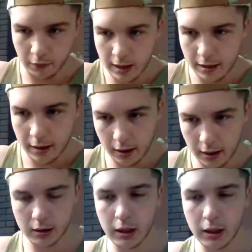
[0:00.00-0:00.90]
is like
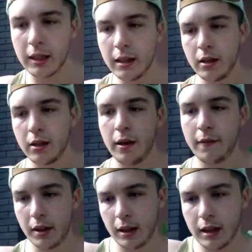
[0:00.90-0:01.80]
right there. Like
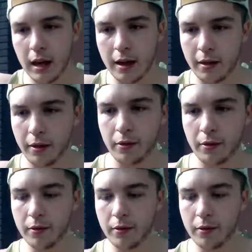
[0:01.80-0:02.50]
you have to like cut